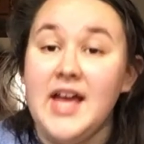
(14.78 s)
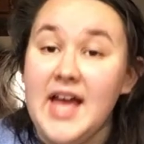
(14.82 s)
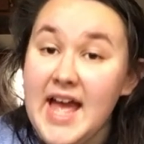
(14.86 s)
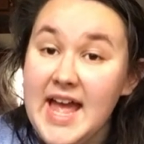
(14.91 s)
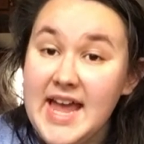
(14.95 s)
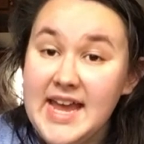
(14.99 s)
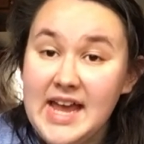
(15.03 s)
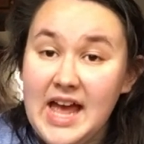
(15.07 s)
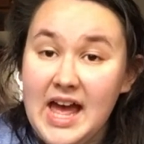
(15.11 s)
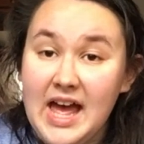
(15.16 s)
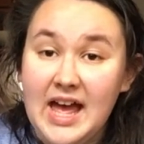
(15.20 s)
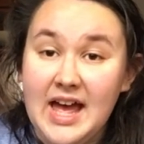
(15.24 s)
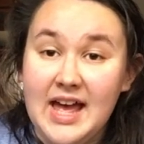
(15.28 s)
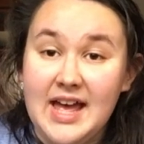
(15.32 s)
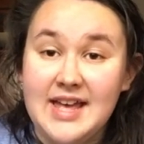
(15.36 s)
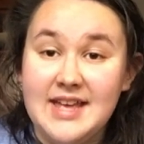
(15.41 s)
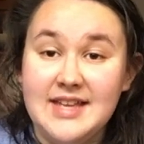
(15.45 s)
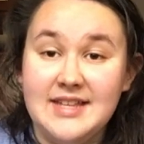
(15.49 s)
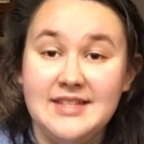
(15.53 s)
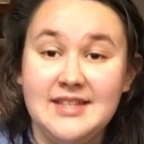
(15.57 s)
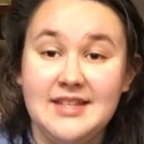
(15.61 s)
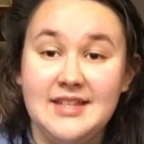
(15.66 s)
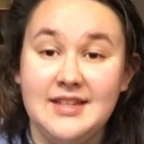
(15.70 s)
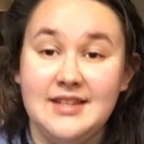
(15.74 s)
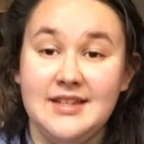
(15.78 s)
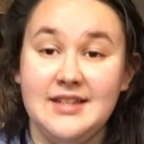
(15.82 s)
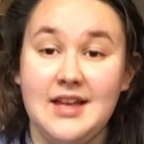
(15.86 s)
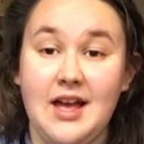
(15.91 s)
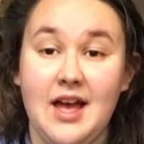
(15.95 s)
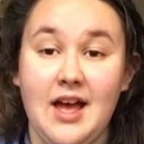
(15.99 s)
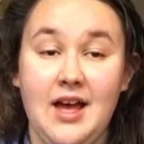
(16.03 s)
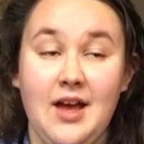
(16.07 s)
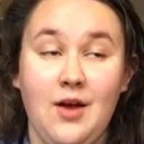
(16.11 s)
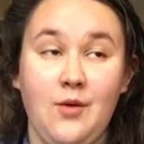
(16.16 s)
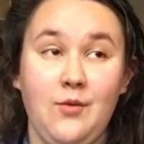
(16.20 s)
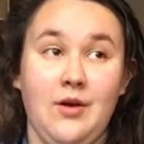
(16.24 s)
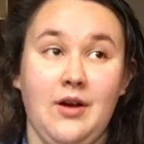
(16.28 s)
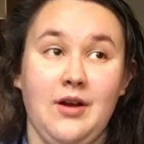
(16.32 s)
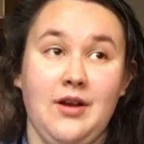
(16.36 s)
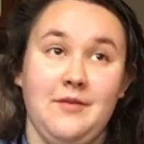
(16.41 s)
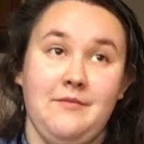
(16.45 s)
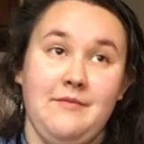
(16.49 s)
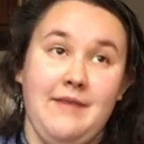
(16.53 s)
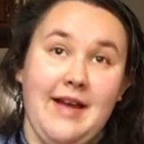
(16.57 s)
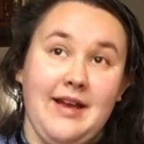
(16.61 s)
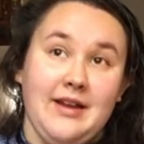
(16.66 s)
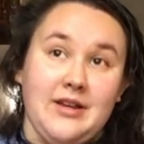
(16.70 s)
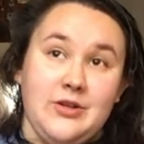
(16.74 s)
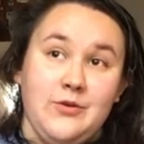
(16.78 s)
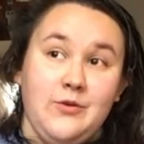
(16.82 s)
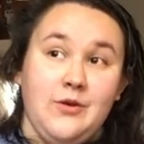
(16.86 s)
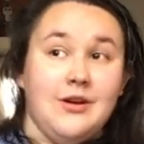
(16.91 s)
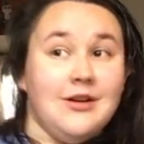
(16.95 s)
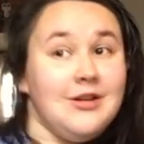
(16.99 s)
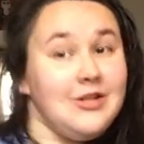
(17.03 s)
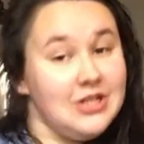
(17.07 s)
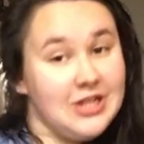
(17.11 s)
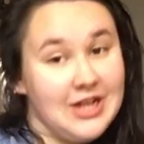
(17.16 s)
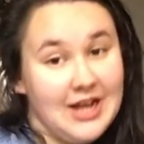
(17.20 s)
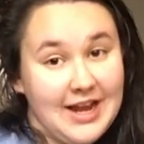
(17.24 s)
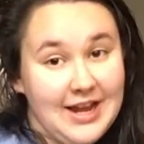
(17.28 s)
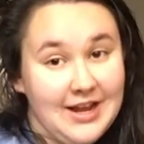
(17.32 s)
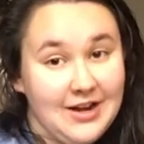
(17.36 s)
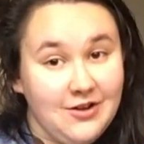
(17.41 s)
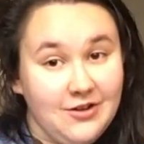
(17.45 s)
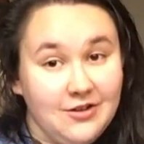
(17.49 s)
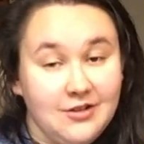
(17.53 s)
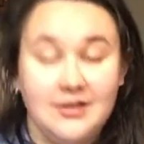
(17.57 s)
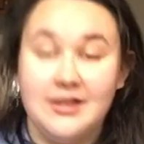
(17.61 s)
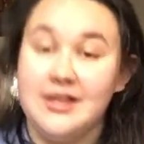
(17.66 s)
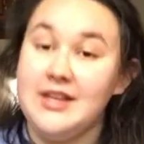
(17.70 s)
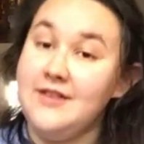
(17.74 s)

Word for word: Hey guys, uh, welcome back to our channel.